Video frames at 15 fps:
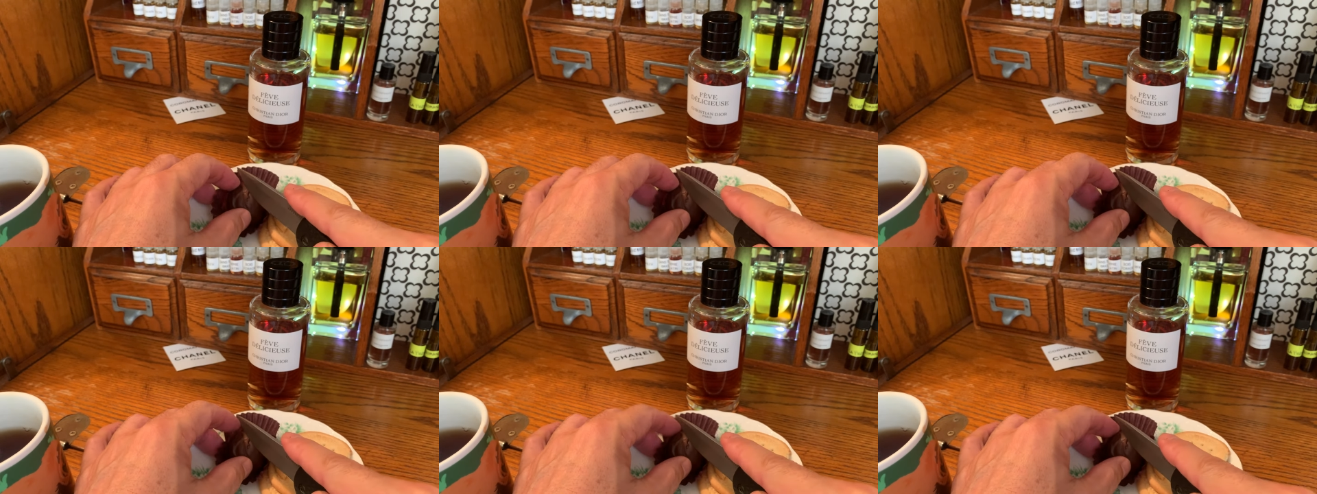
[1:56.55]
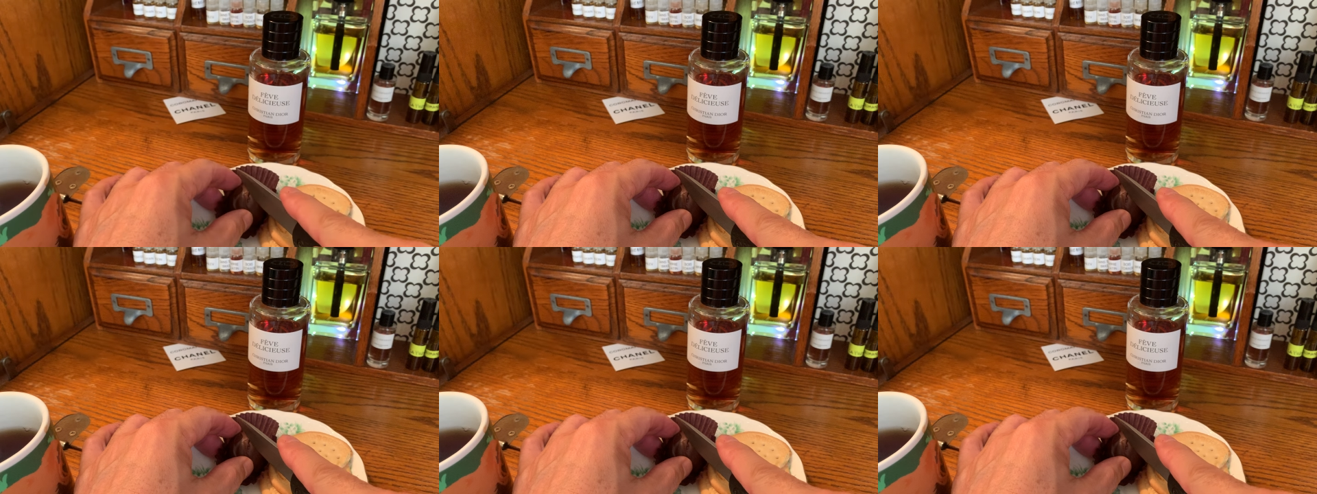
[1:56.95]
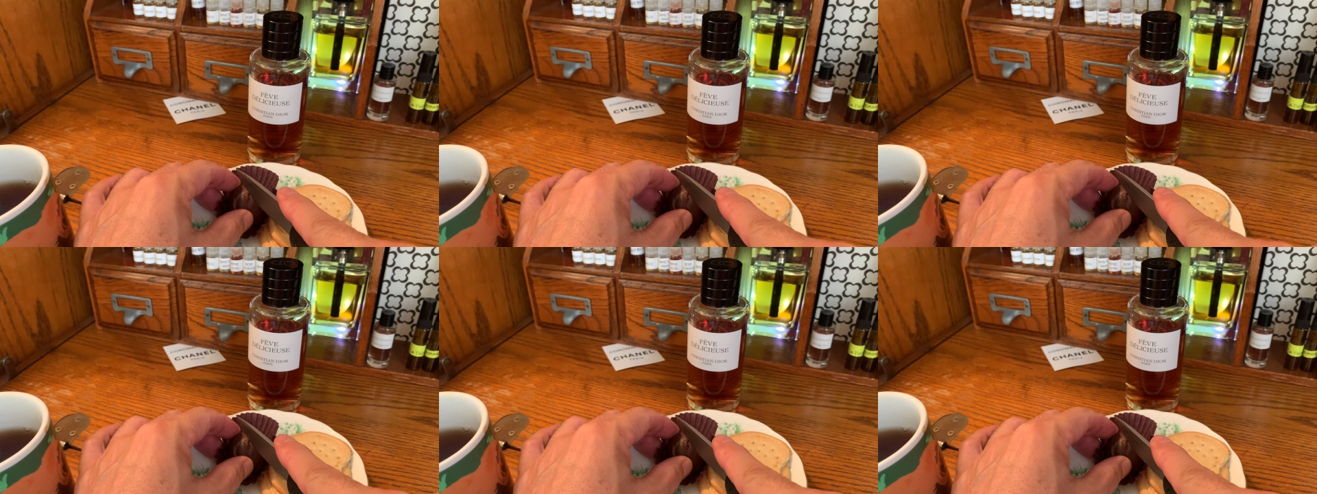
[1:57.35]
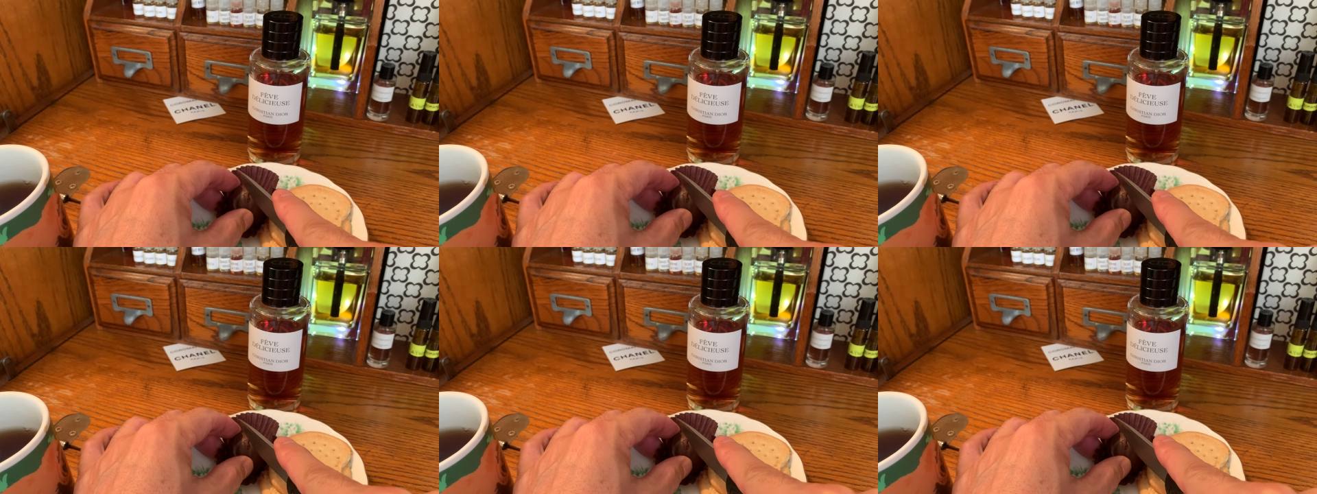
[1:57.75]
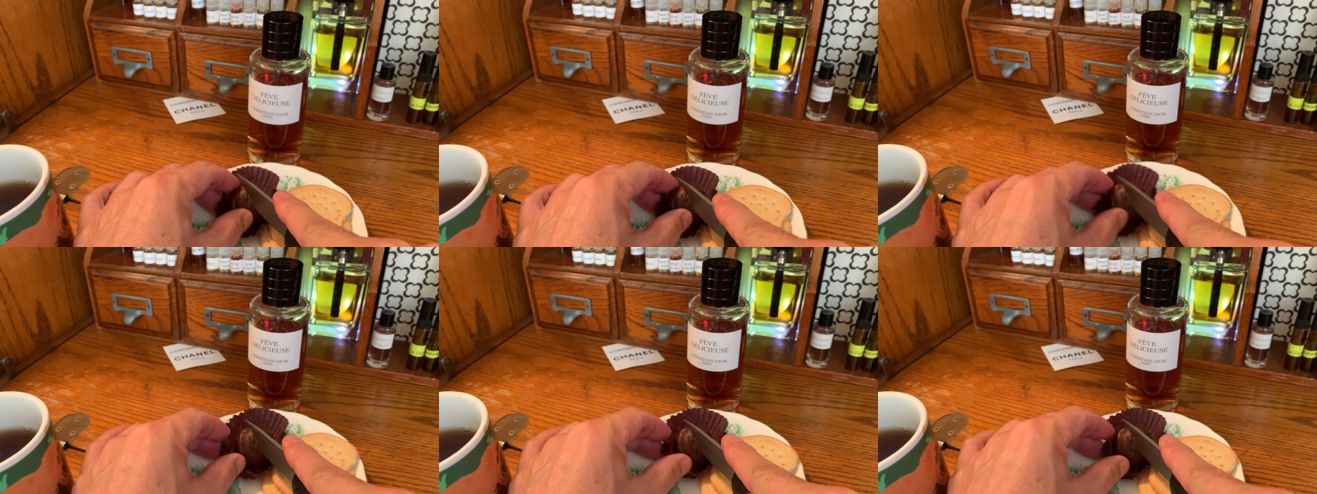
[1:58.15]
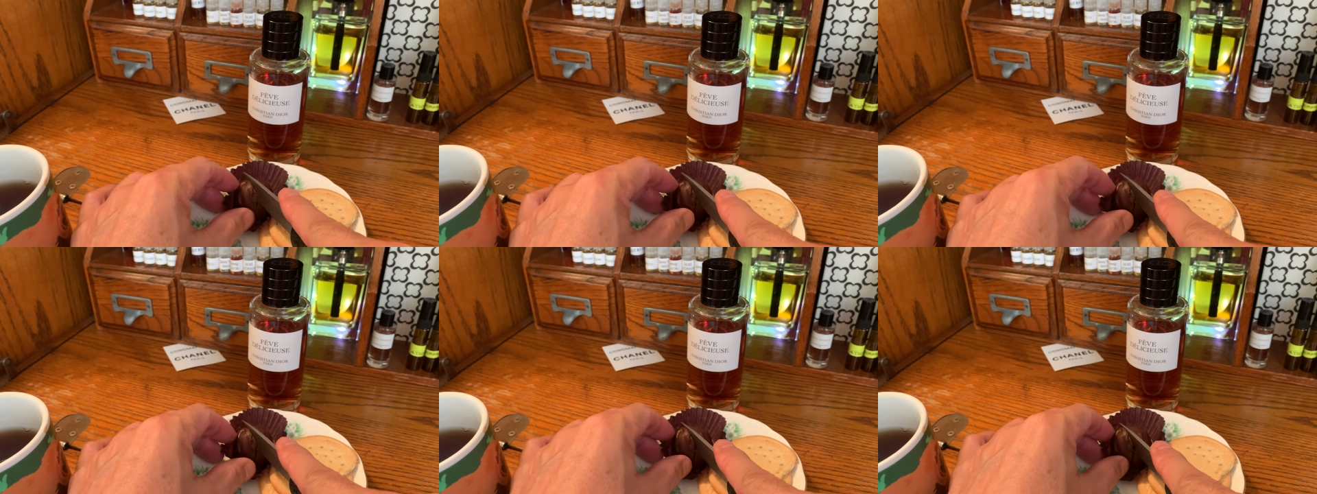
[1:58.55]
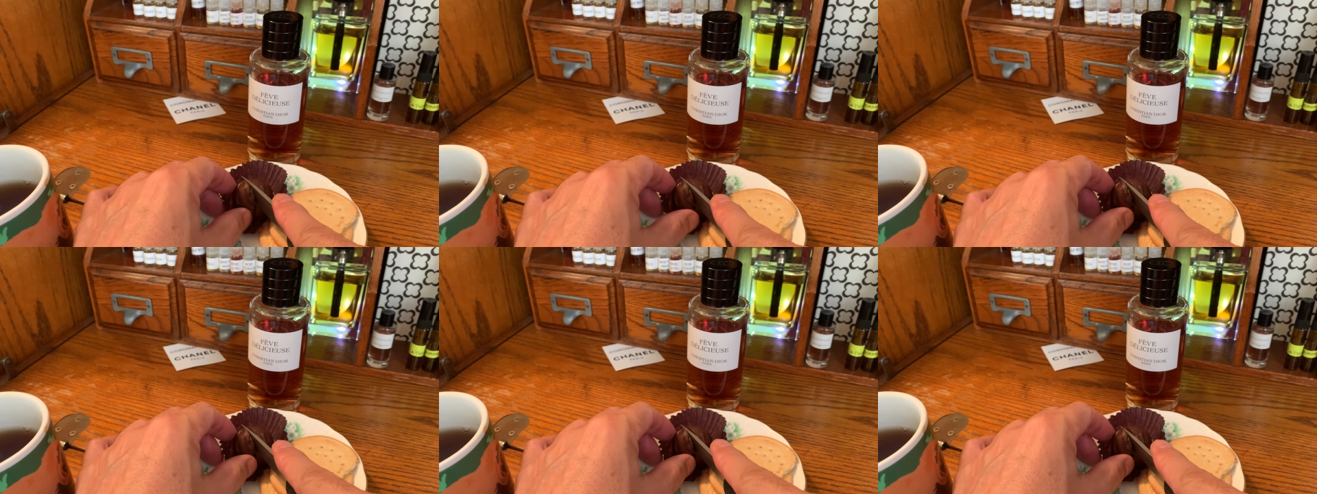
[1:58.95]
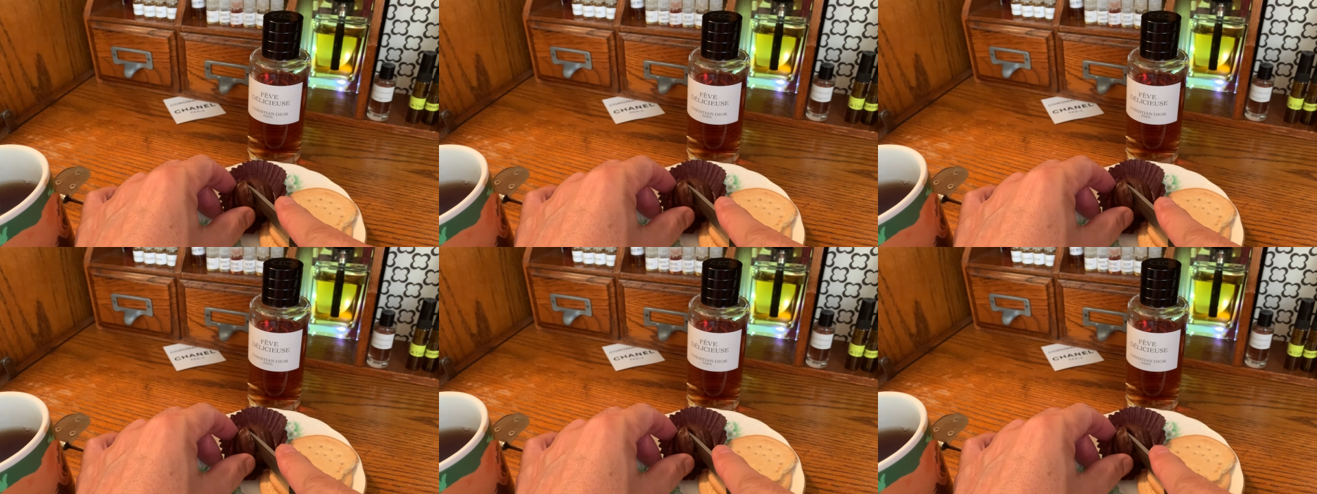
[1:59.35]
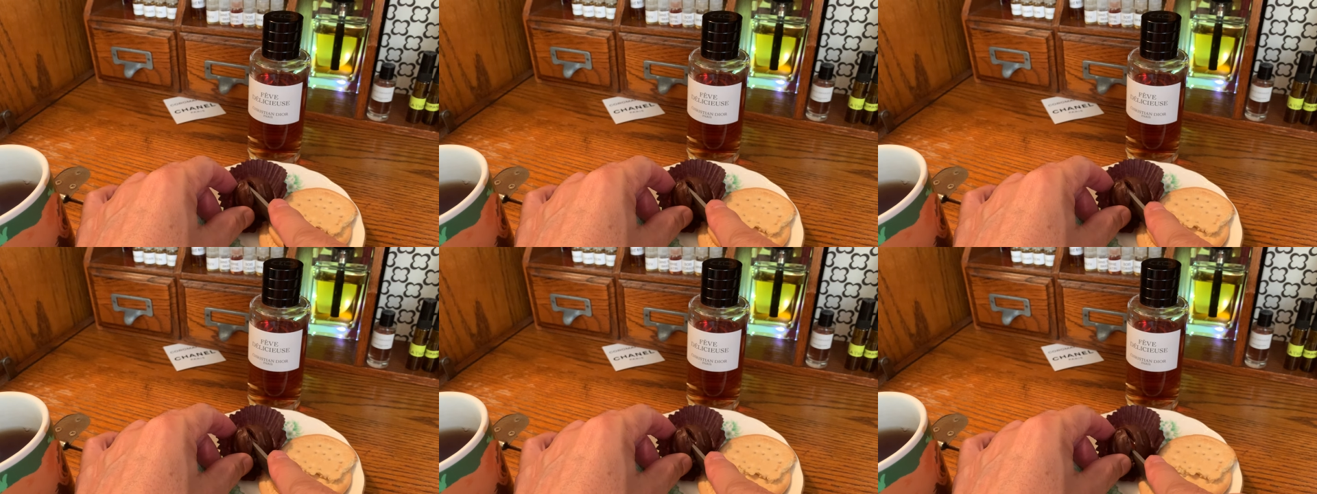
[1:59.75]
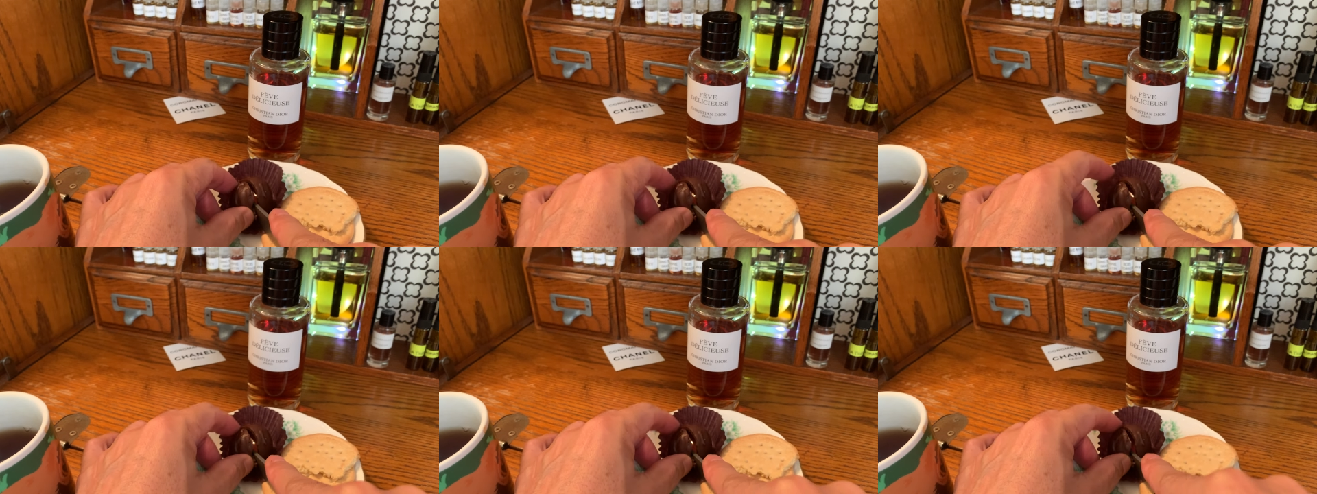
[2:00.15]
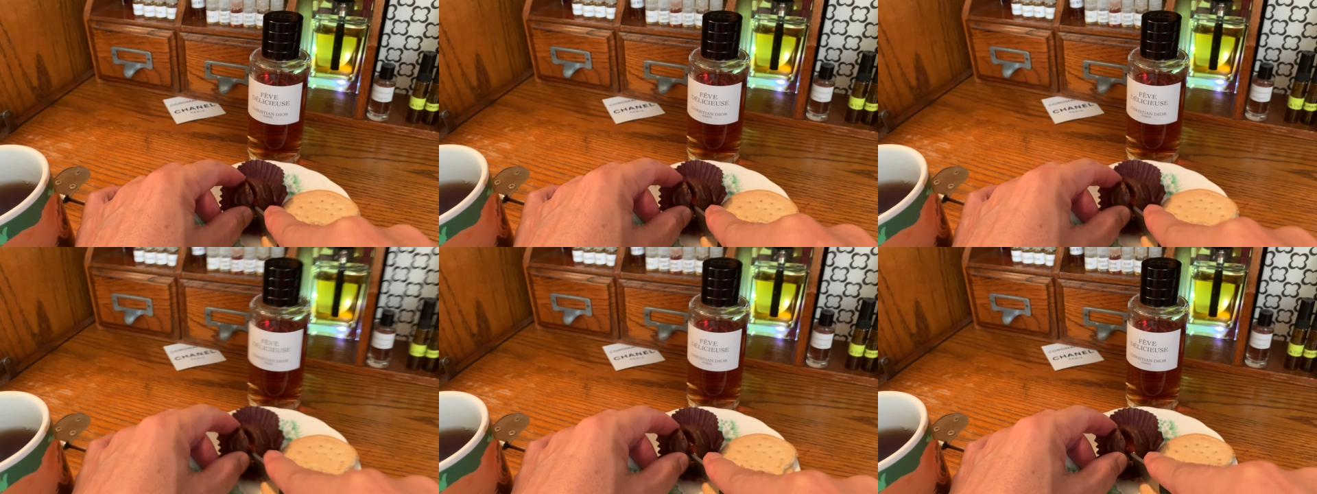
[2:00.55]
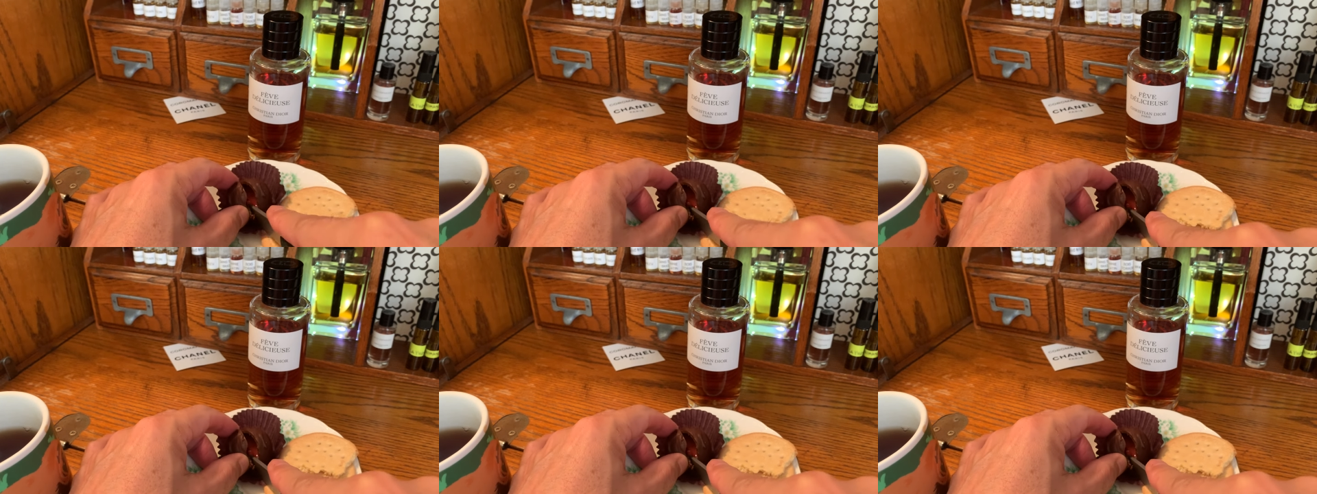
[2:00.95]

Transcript: [unreadable: no face in view]